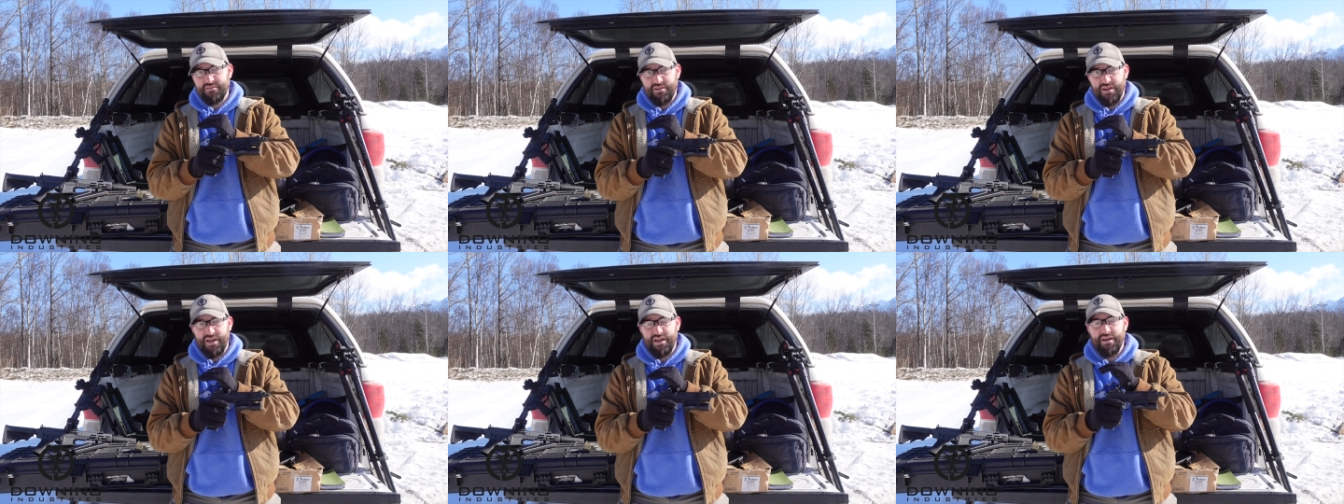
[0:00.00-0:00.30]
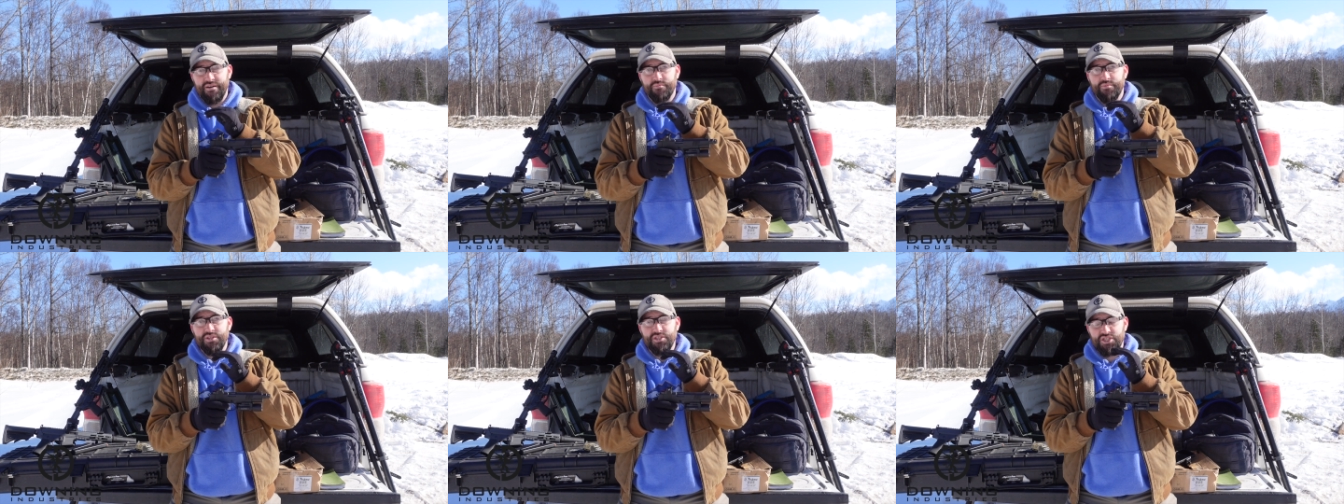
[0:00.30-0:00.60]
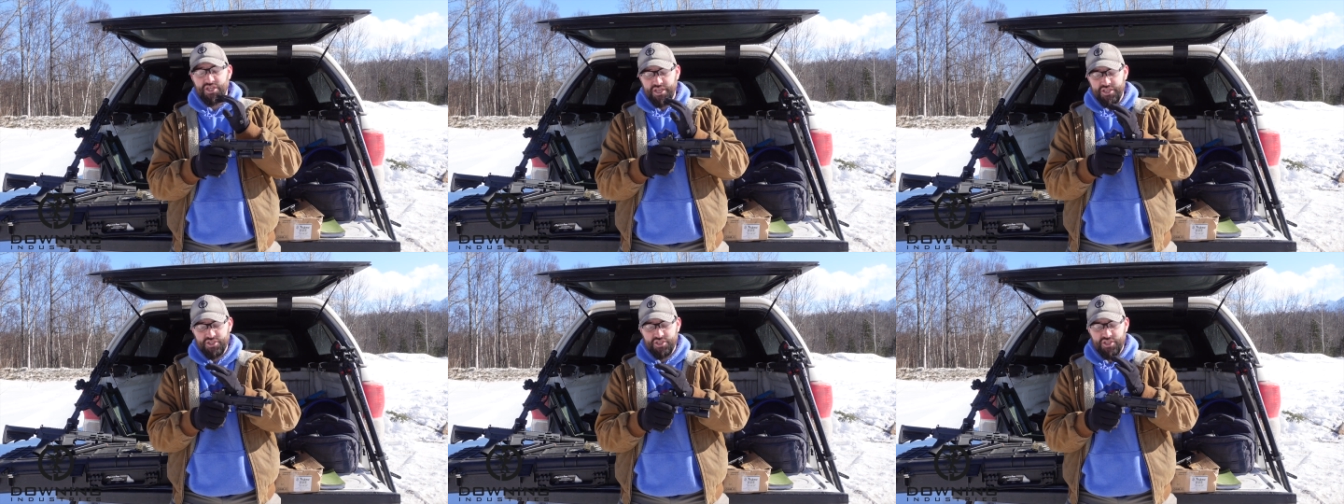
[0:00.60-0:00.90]
Uh, we
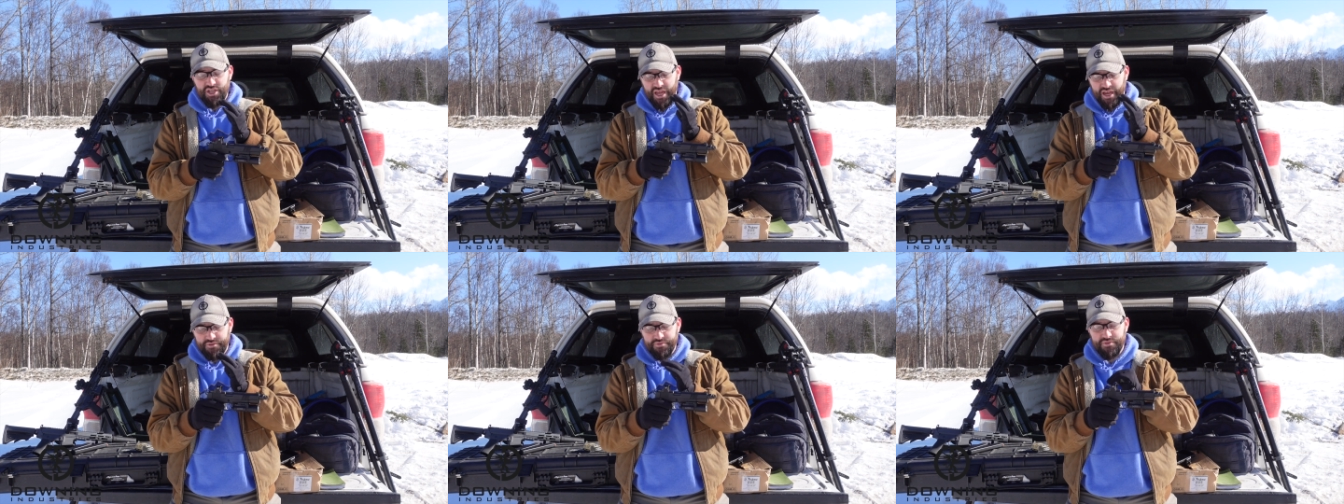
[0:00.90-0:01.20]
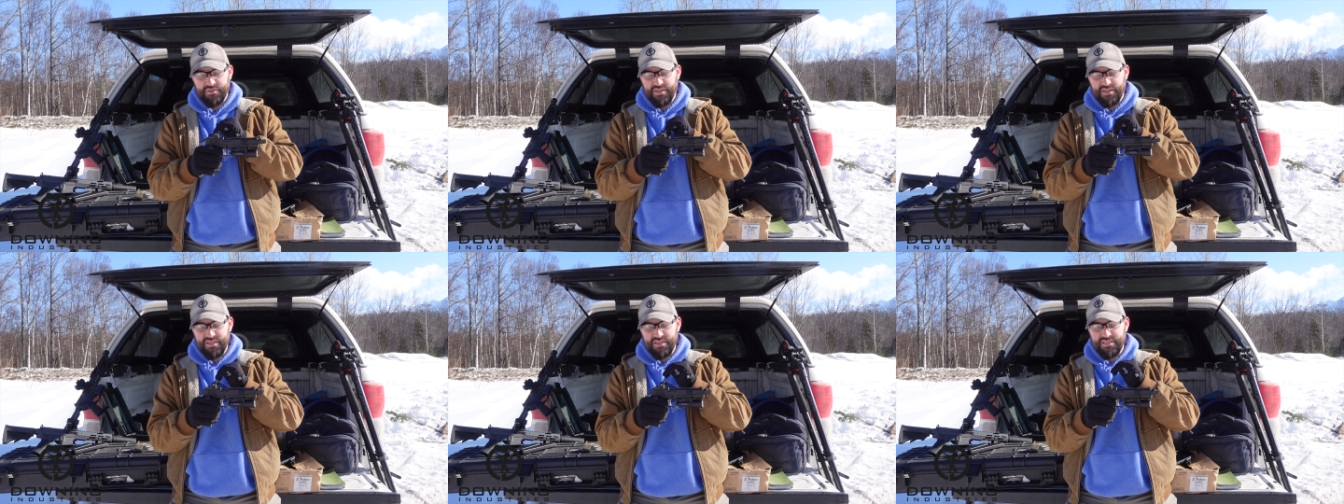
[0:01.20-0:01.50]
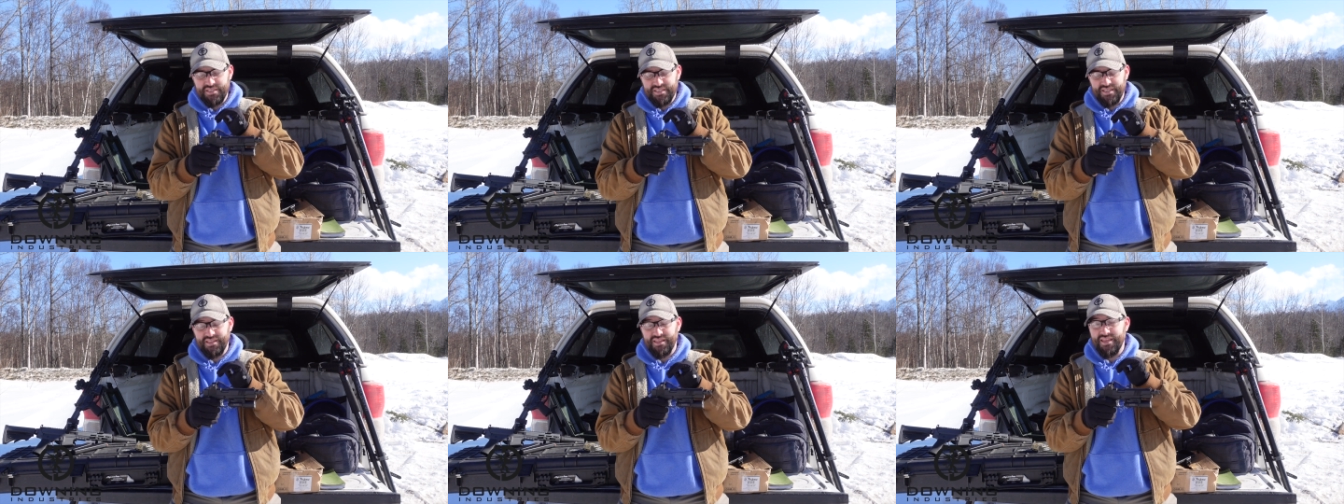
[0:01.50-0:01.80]
changed out the
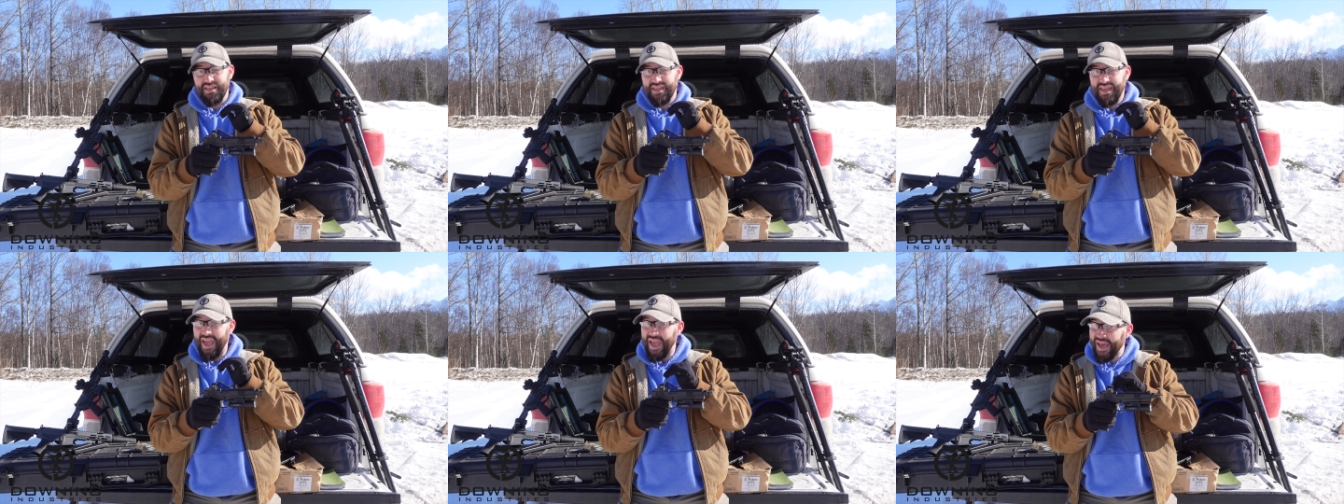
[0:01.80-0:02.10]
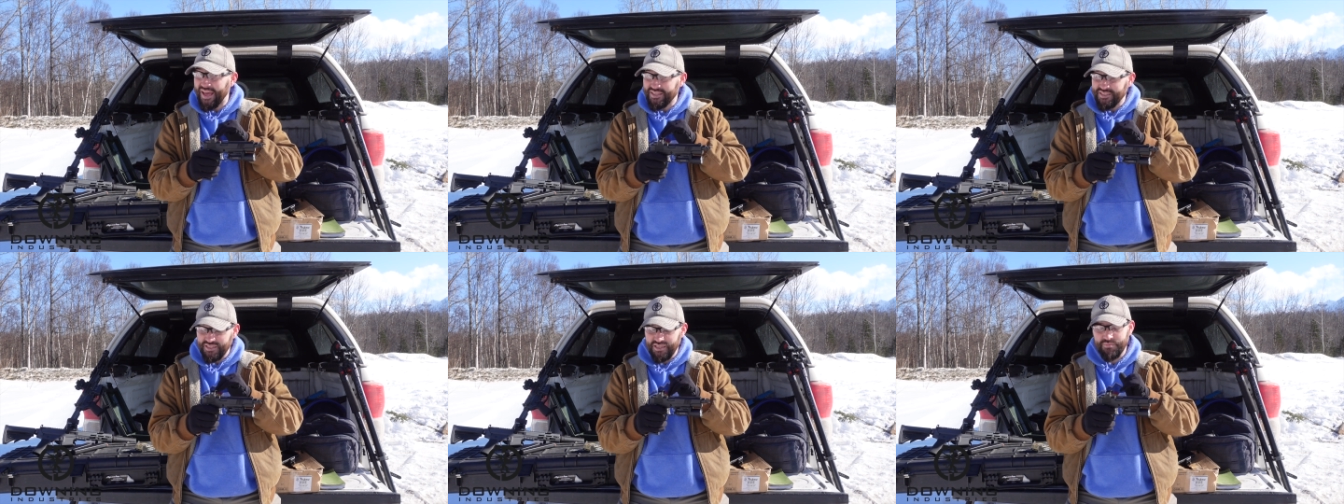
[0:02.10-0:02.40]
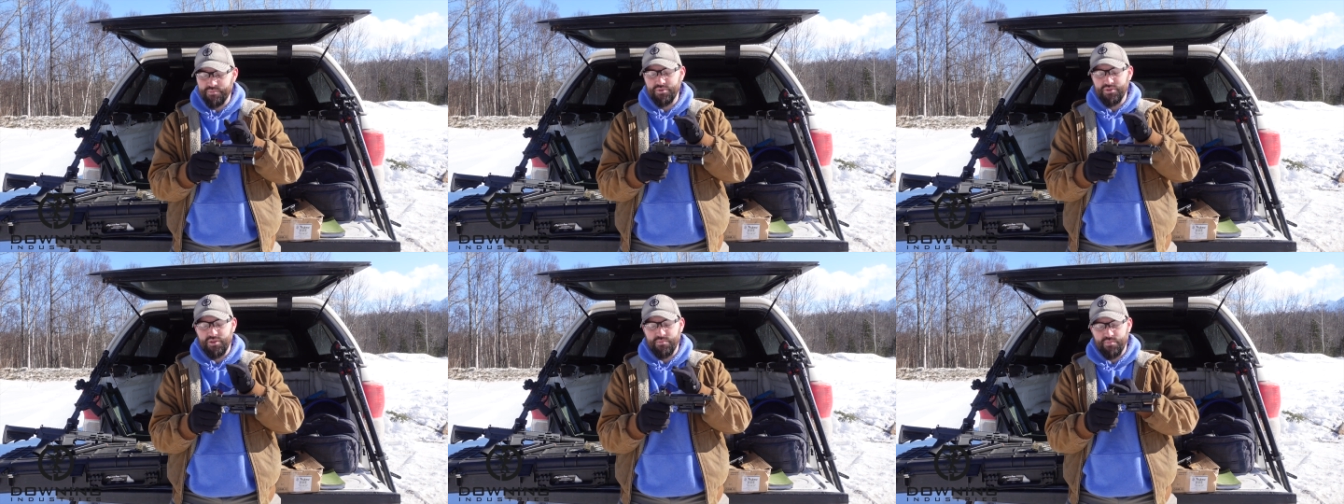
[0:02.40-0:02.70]
Cyelee Cat
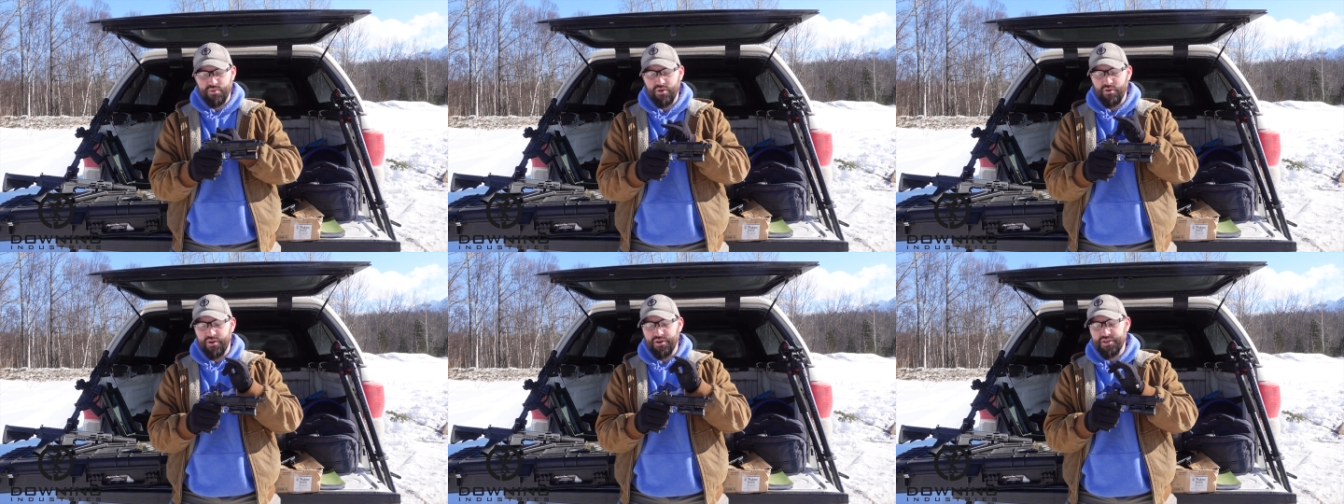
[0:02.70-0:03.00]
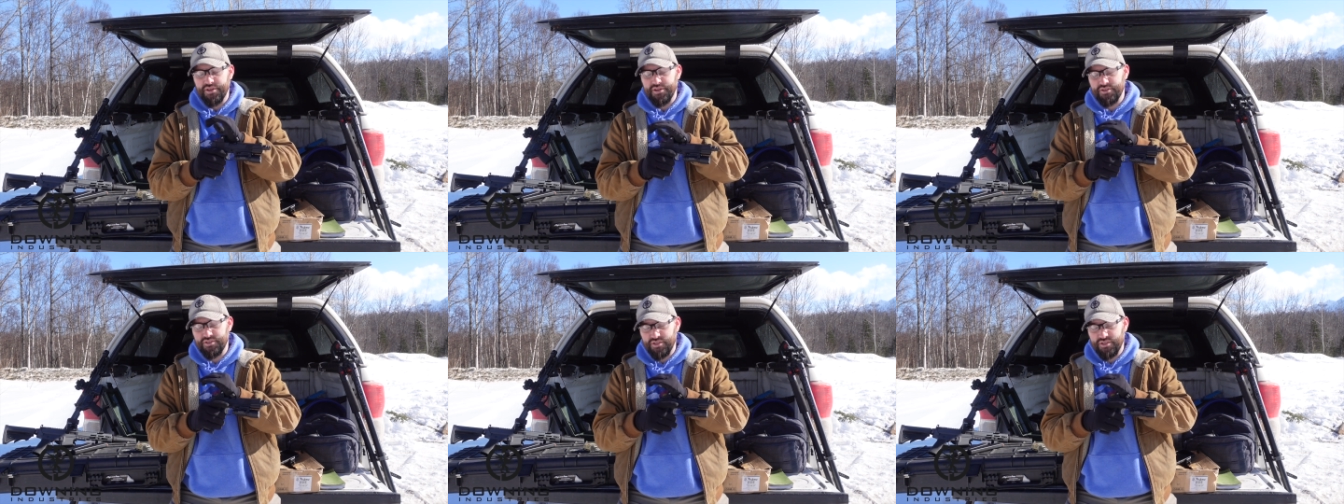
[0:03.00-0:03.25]
and put the Pro on here,